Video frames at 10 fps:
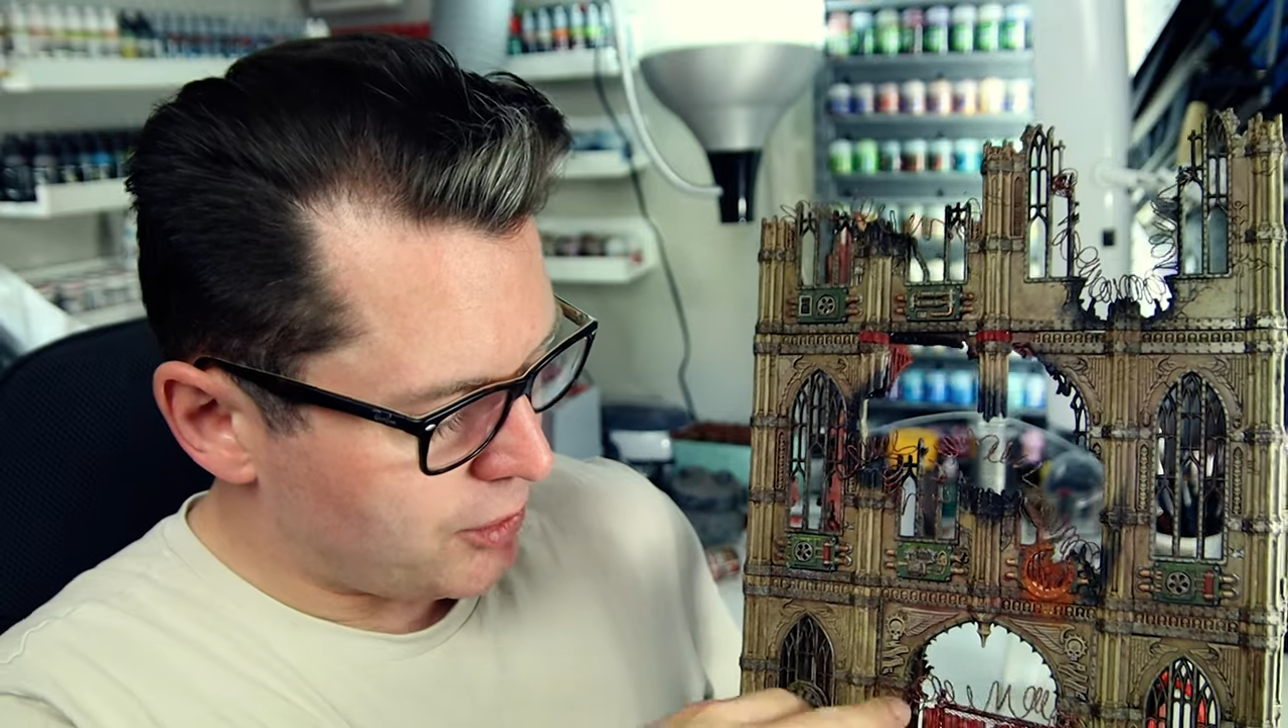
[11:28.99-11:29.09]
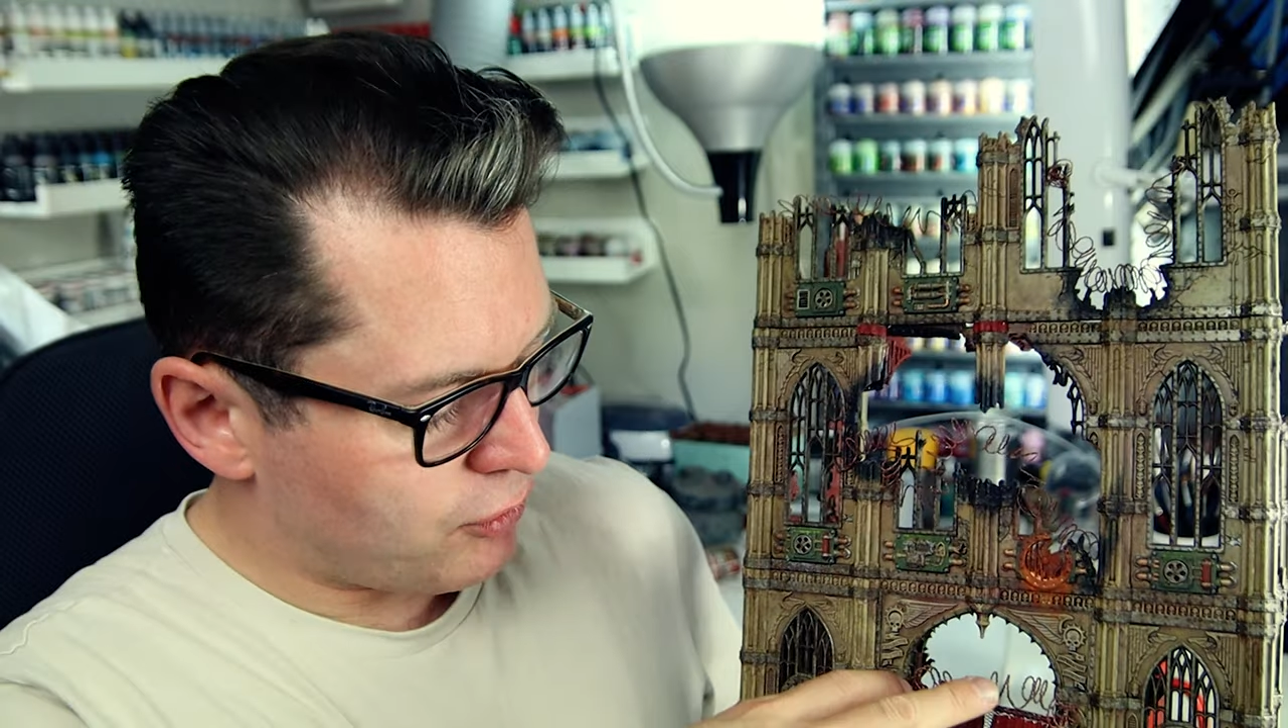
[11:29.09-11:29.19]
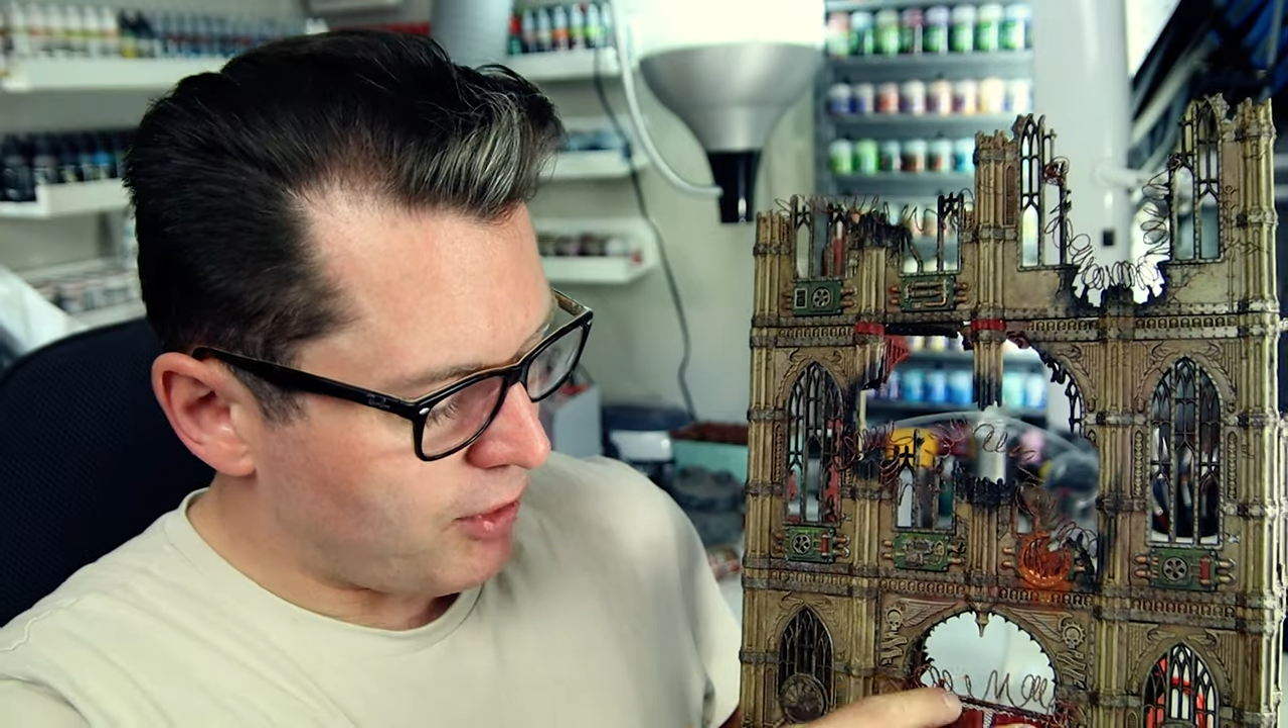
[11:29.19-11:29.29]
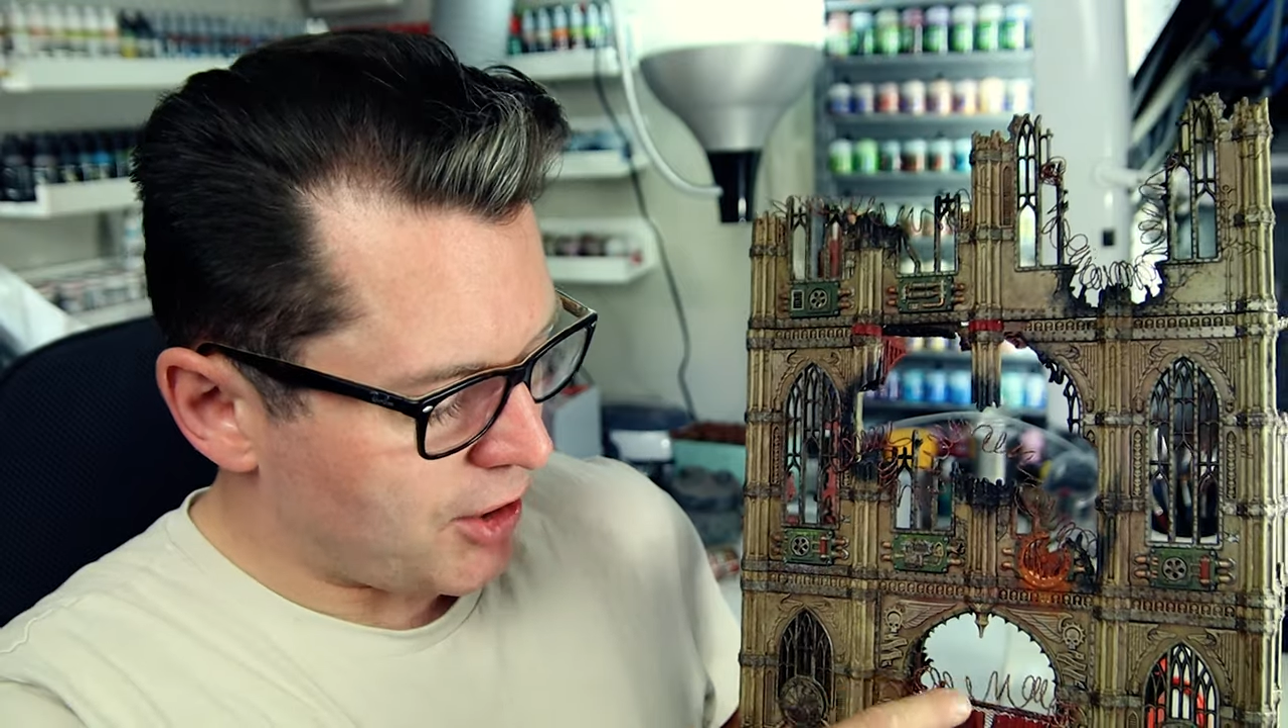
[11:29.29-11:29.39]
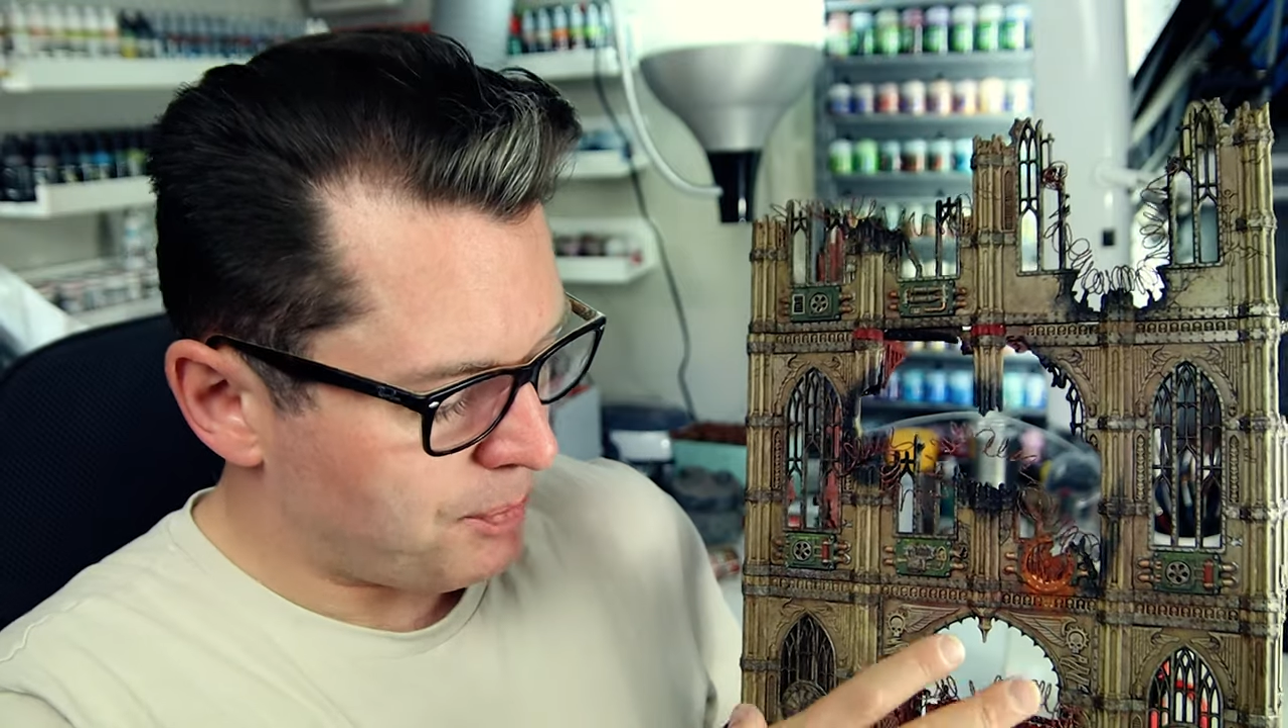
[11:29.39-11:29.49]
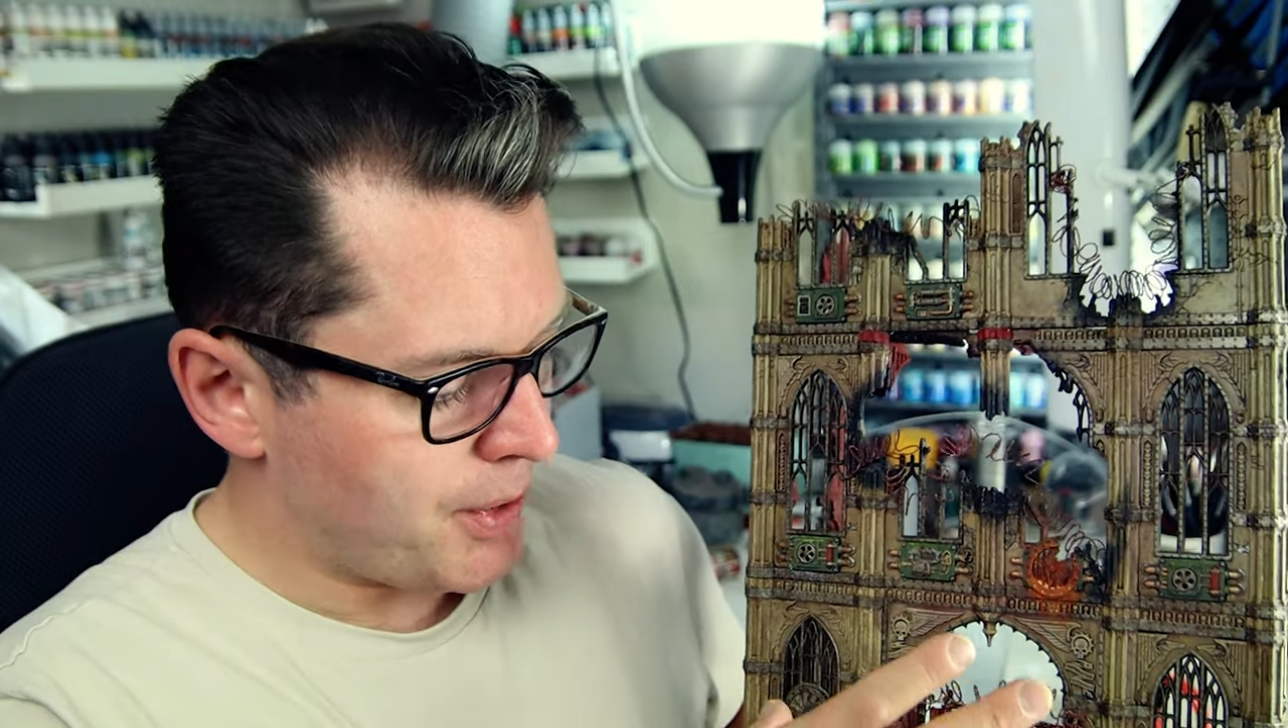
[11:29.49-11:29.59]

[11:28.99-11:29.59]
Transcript: scratch